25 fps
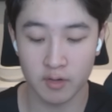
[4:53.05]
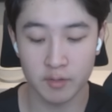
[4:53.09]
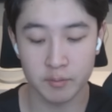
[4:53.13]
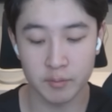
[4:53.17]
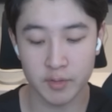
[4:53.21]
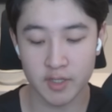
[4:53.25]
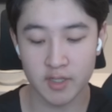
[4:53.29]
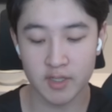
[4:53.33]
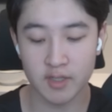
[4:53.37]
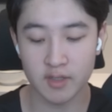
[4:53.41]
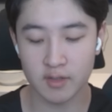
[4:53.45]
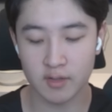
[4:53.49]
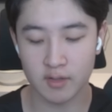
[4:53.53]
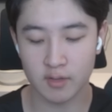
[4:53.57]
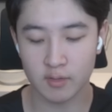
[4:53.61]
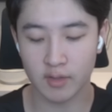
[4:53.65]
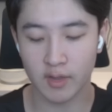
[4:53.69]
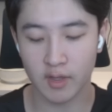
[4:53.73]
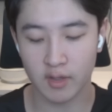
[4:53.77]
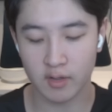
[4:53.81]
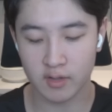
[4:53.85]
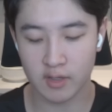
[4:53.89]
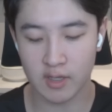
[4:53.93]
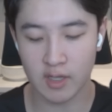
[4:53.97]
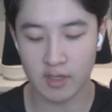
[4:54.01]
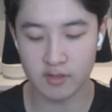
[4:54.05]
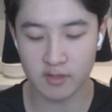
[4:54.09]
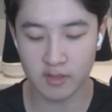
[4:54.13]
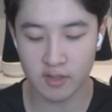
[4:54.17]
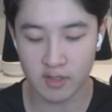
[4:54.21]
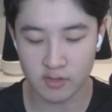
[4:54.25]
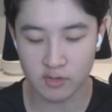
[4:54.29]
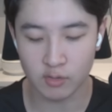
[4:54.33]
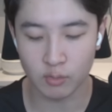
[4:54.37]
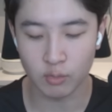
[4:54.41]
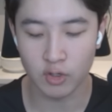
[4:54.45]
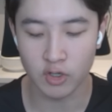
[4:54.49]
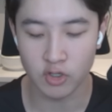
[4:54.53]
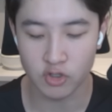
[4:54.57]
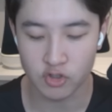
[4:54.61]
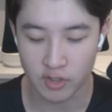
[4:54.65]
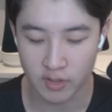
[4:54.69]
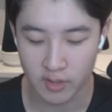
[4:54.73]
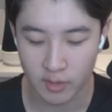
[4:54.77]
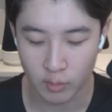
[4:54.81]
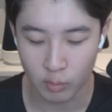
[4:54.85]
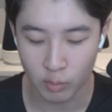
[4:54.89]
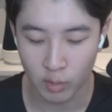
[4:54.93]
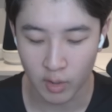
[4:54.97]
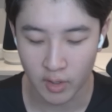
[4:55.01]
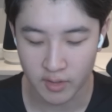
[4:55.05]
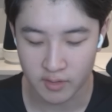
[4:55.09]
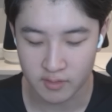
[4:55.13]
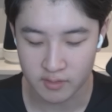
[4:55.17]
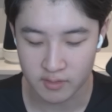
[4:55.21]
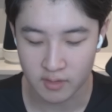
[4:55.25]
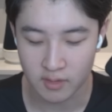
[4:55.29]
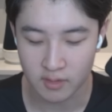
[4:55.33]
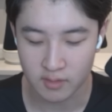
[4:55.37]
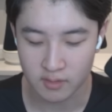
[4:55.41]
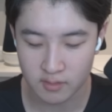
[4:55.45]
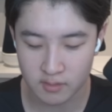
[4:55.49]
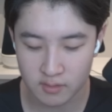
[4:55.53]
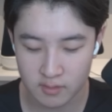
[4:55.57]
But he's a warrior trait. Like, what is this?